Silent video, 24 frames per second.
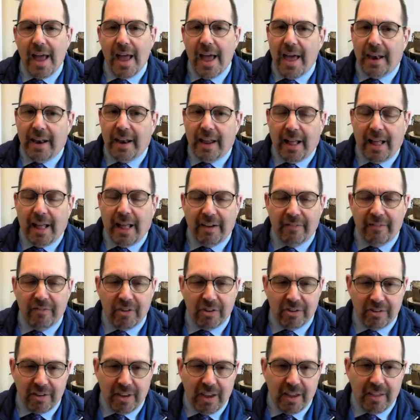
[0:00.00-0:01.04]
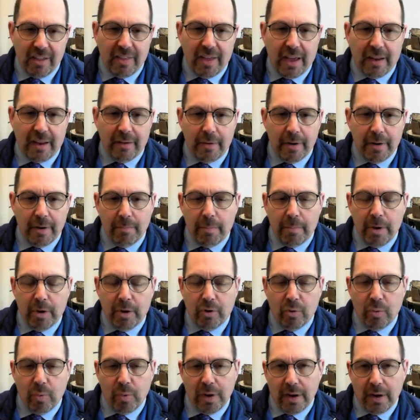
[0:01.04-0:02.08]
And I'll have to say that
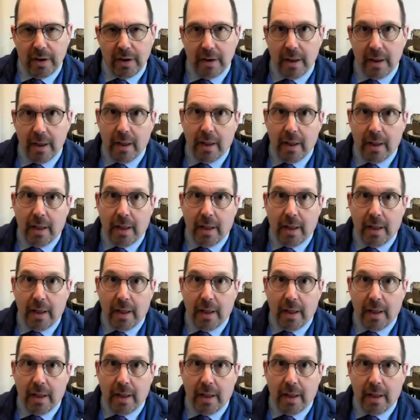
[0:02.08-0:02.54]
between